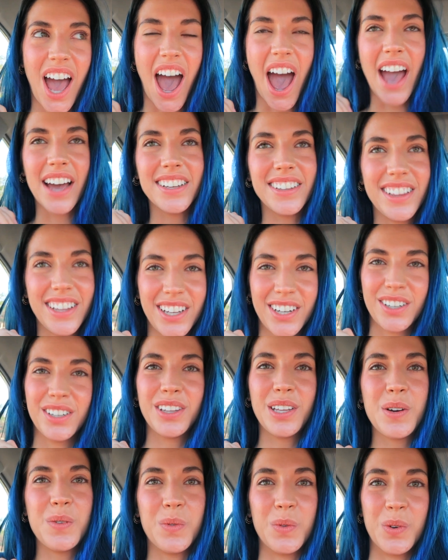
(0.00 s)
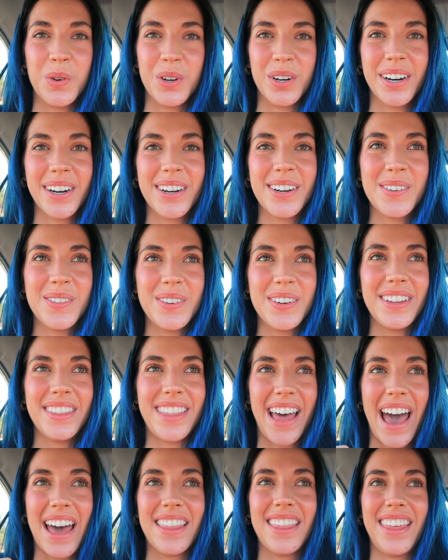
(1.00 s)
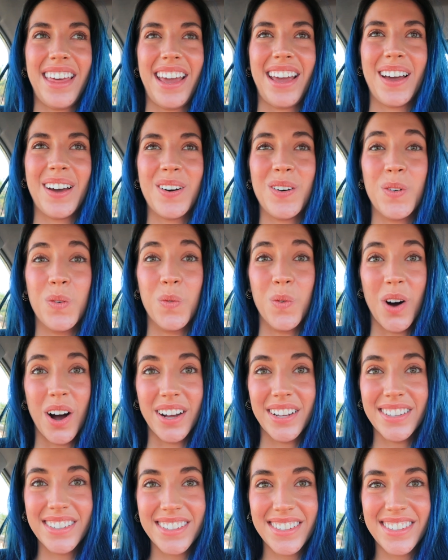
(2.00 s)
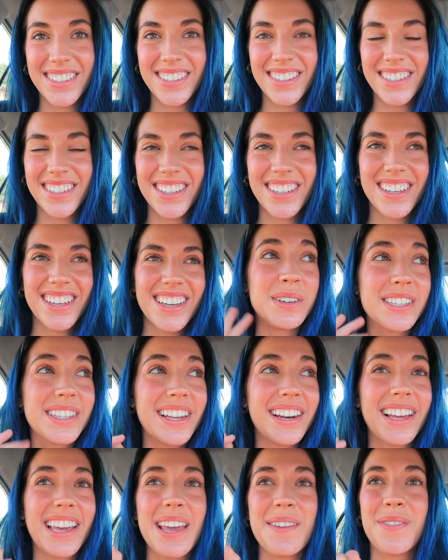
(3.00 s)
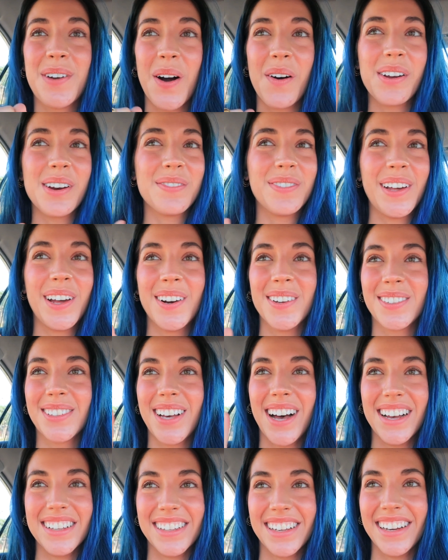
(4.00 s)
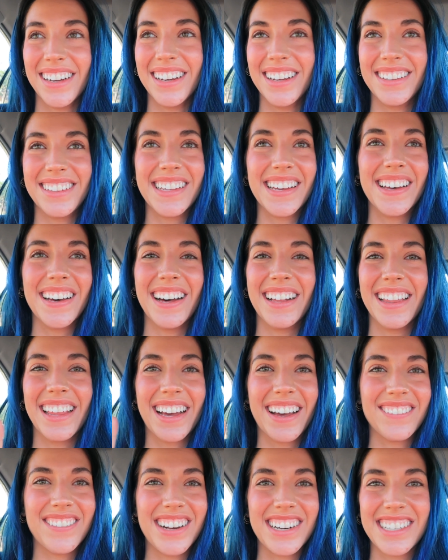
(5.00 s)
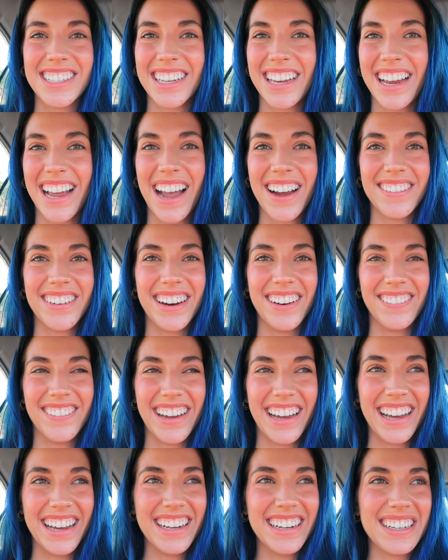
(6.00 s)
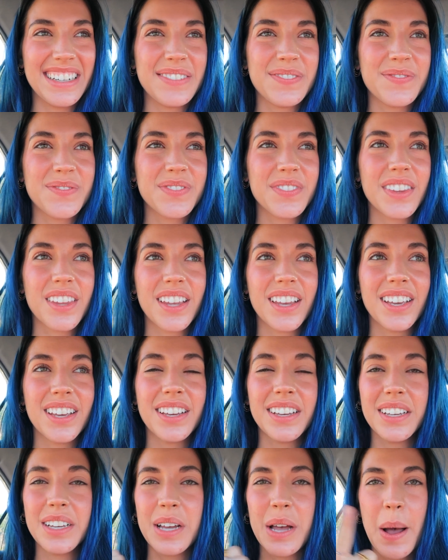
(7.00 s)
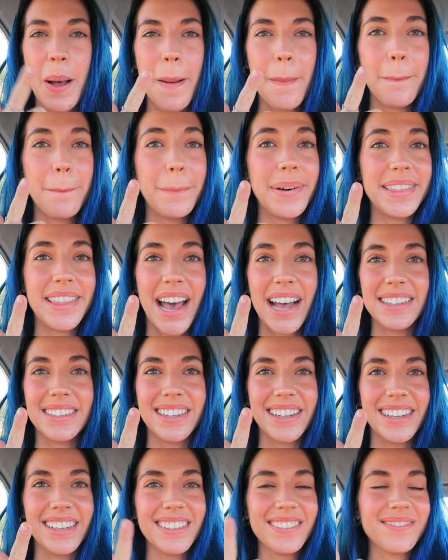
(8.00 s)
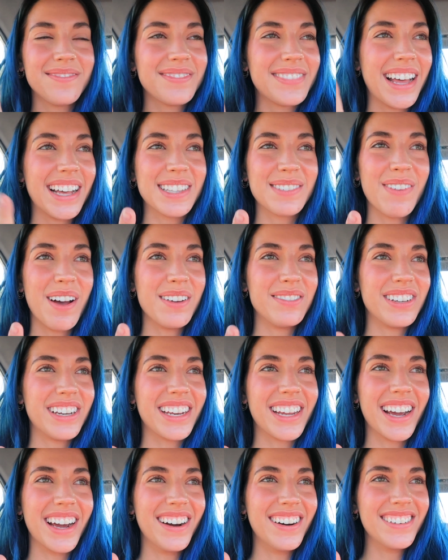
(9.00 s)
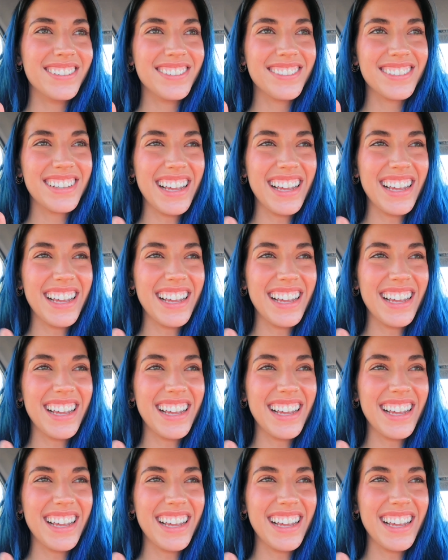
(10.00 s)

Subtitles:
I literally wore that thing once. I'm just gonna keep going to Plato's closet until I like eventually get rid of it. But that's it. That's my video.